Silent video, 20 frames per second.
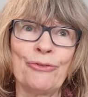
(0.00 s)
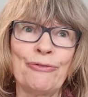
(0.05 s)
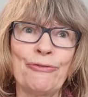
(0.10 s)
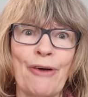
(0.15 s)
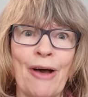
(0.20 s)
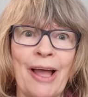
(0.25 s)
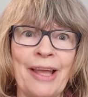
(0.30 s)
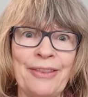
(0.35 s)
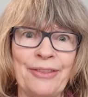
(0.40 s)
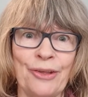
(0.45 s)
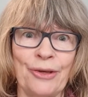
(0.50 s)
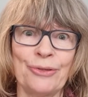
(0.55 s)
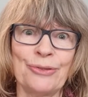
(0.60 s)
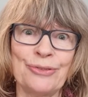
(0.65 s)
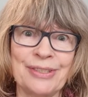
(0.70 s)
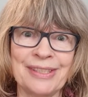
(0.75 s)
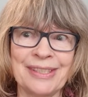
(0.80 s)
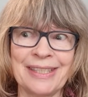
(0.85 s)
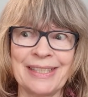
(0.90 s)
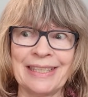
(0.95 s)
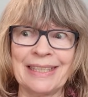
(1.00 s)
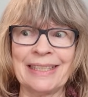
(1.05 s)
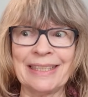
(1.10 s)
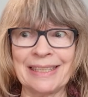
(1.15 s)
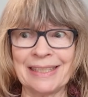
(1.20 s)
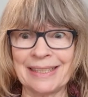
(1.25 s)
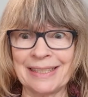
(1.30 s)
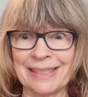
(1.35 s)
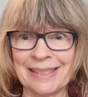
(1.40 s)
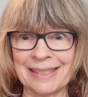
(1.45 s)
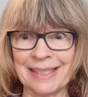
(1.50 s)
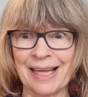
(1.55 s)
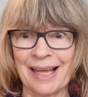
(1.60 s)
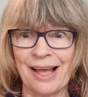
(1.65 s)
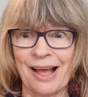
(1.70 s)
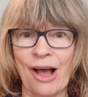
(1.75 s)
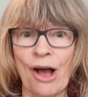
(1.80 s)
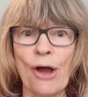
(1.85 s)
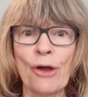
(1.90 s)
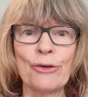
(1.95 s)
find those things
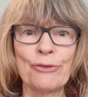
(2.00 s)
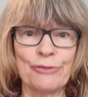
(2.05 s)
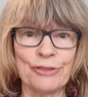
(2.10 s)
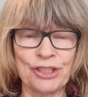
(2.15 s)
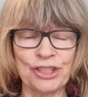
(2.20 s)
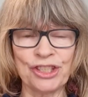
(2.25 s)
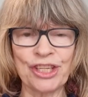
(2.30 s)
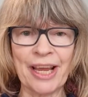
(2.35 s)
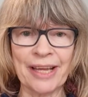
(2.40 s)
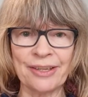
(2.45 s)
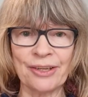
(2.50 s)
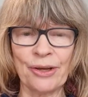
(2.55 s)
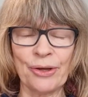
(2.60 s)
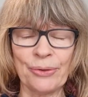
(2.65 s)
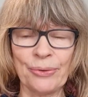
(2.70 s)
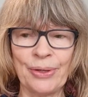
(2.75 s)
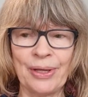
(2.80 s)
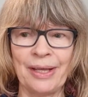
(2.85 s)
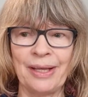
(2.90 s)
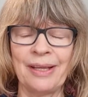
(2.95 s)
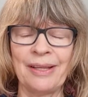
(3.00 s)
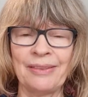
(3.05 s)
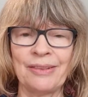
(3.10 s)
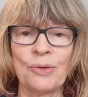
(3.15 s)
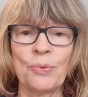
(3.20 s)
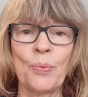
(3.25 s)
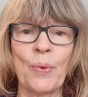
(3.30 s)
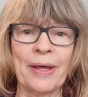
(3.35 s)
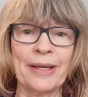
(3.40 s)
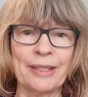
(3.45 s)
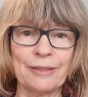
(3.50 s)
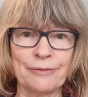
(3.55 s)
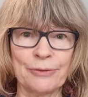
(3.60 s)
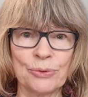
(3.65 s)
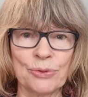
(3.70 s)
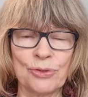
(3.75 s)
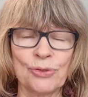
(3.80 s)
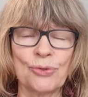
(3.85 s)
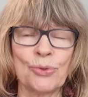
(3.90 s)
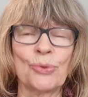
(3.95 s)
overshadow the
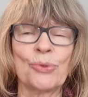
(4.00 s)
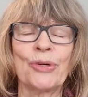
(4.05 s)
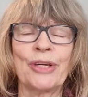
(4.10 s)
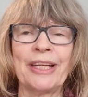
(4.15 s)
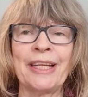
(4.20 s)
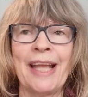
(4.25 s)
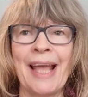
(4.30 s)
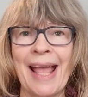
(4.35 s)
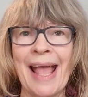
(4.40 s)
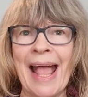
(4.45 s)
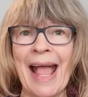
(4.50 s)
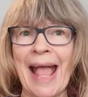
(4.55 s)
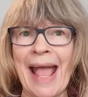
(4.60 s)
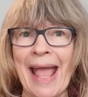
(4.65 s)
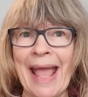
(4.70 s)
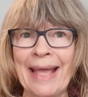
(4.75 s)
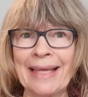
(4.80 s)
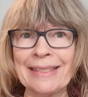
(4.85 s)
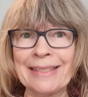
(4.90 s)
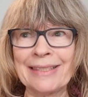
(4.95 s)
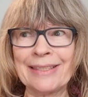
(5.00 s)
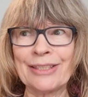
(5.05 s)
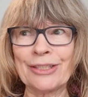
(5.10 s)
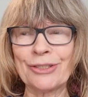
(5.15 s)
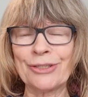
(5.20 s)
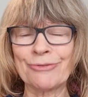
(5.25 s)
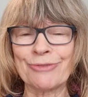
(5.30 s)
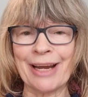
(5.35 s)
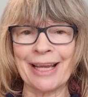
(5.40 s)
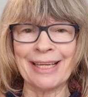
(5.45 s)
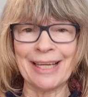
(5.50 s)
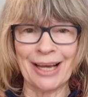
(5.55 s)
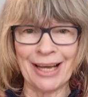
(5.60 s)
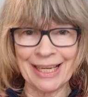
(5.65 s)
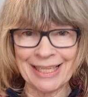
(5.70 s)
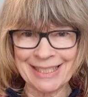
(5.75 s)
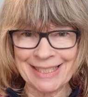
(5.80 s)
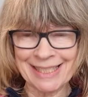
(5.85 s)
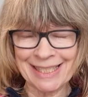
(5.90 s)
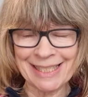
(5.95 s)
wonderful story and the great
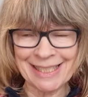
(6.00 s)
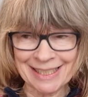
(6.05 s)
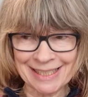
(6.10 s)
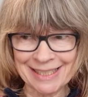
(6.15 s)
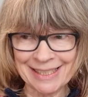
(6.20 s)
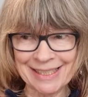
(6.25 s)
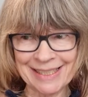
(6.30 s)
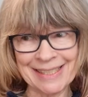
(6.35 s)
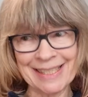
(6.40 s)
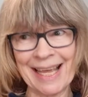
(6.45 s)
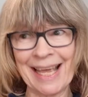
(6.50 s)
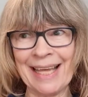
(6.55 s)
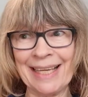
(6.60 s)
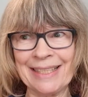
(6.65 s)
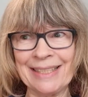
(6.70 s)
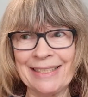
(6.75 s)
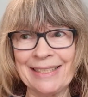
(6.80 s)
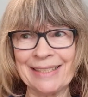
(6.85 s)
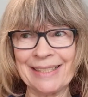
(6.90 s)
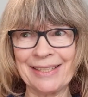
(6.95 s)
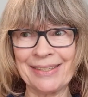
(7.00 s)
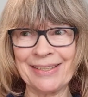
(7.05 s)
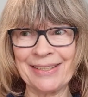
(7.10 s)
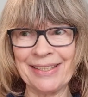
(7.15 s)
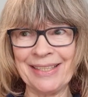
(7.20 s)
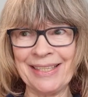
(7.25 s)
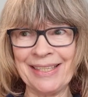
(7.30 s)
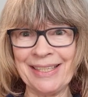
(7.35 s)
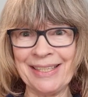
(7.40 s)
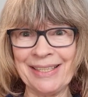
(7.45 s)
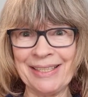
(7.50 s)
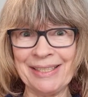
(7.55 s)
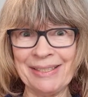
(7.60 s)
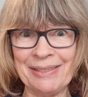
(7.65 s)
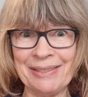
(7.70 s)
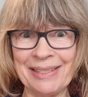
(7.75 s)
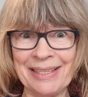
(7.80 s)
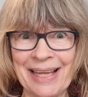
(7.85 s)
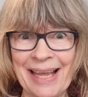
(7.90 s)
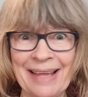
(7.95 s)
ideas and
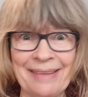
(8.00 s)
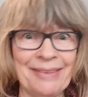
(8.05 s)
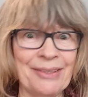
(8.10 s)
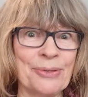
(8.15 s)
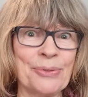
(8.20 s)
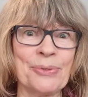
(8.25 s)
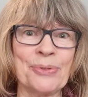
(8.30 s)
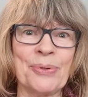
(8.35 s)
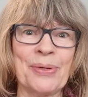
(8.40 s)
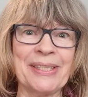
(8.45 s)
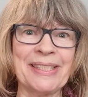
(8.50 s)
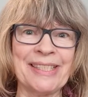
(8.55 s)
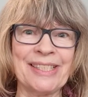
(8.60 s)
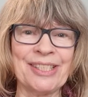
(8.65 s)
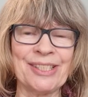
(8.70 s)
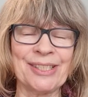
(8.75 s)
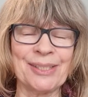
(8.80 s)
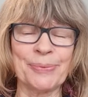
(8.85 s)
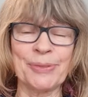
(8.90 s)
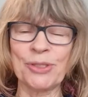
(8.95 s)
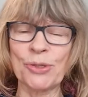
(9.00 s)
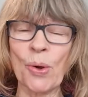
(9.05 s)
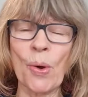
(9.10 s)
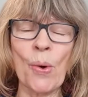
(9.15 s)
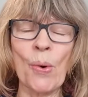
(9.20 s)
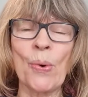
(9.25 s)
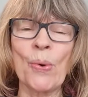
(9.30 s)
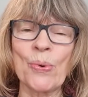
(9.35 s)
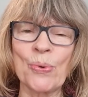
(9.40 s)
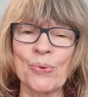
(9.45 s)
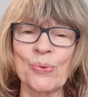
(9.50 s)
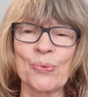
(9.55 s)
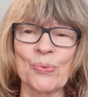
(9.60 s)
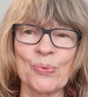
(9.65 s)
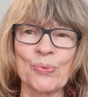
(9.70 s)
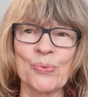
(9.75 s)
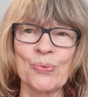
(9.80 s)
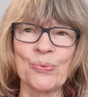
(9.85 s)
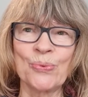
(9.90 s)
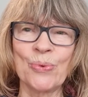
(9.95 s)
the ethical questions, which all
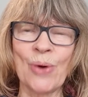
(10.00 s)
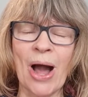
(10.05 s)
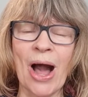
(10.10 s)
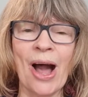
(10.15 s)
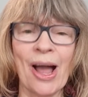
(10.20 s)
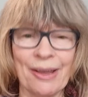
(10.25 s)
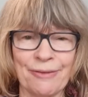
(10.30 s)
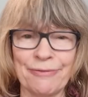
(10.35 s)
I